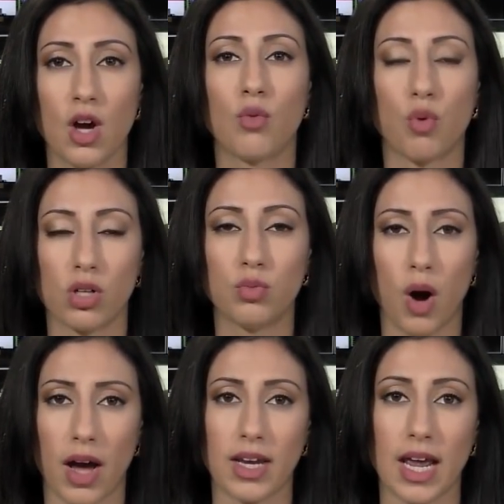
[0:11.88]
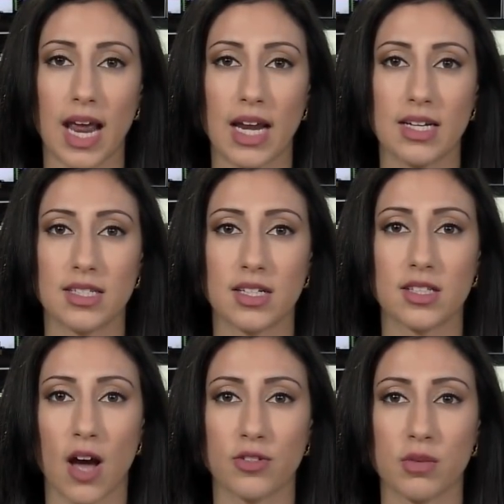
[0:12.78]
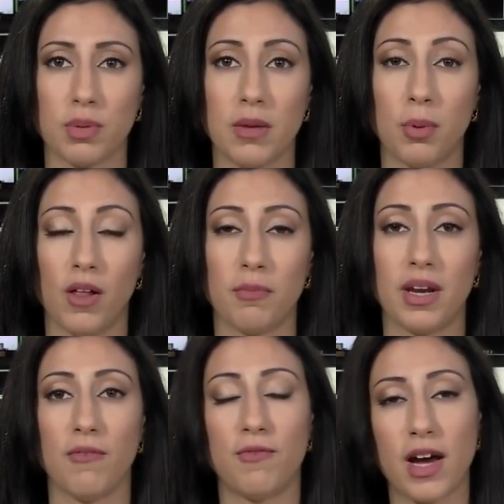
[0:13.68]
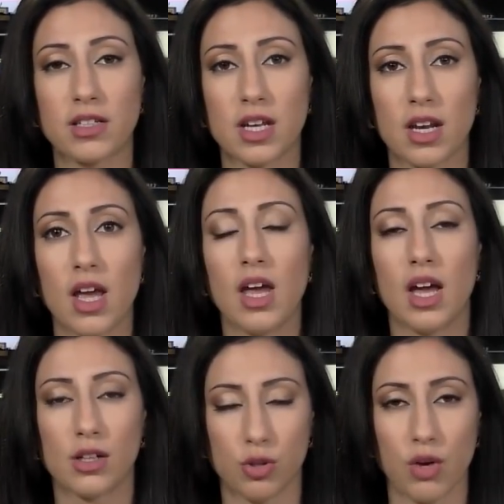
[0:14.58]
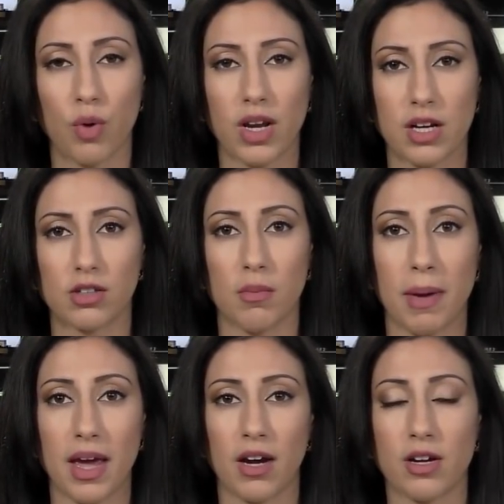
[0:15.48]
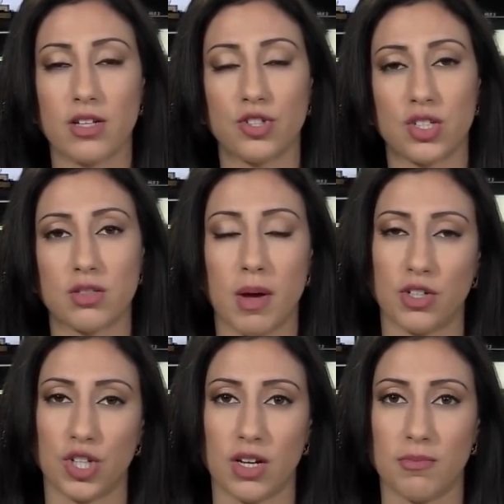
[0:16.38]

worldwide and eighty-six thousand people have been infected, including right here in the Bay Area, as just mentioned.